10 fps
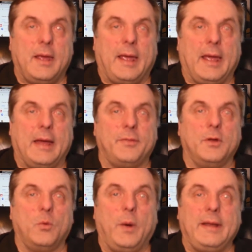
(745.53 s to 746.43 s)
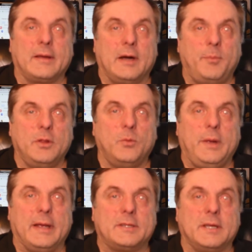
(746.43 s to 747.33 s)
And they'll wait a couple of
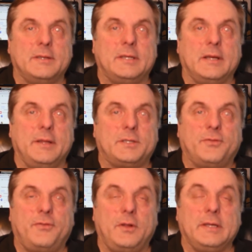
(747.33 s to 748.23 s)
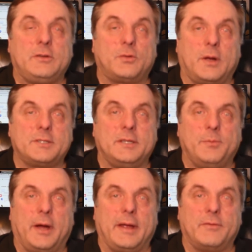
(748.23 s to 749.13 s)
weeks until it's fully trusted
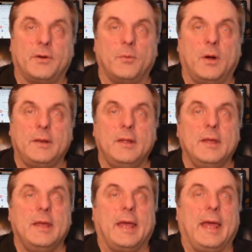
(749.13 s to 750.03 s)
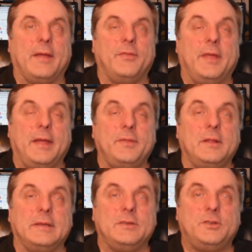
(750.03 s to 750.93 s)
by everyone, and then
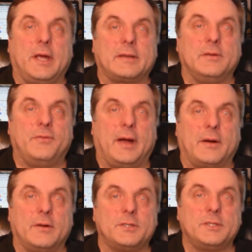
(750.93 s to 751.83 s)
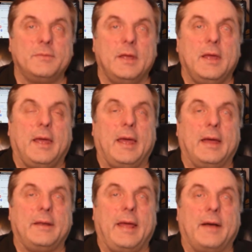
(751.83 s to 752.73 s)
they'll inject a virus.
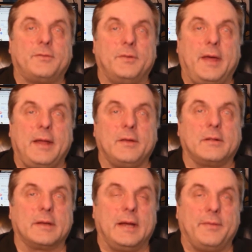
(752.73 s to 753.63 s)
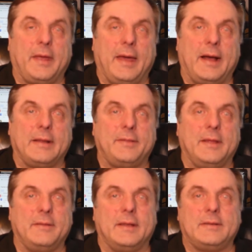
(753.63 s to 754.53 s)
And after that, you click on the ad,
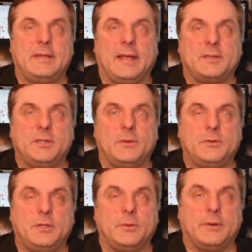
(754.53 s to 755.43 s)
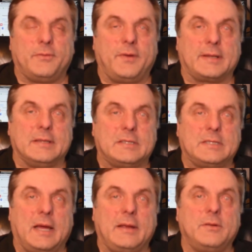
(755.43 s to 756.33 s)
and then it takes you to an infected
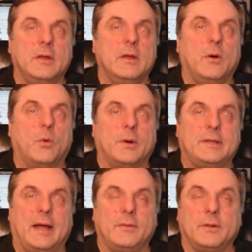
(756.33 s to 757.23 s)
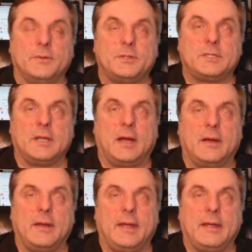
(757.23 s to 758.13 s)
site, or it downloads
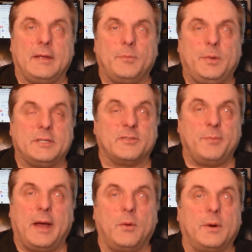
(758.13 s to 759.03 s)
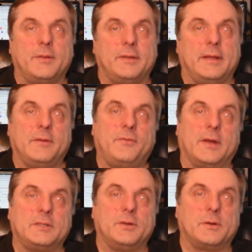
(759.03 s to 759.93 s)
a piece of malware that then
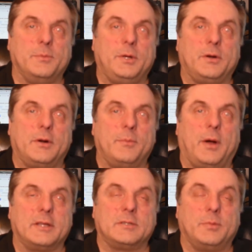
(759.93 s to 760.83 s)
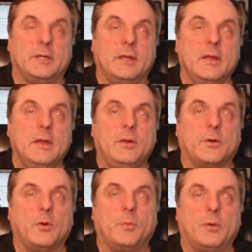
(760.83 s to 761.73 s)
infects your computer and possibly
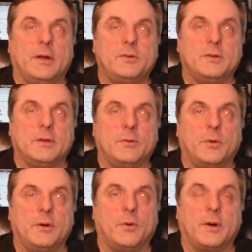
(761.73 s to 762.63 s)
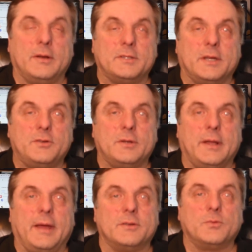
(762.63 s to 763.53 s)
your corporation or your organization
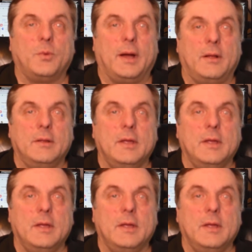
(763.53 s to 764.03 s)
as well.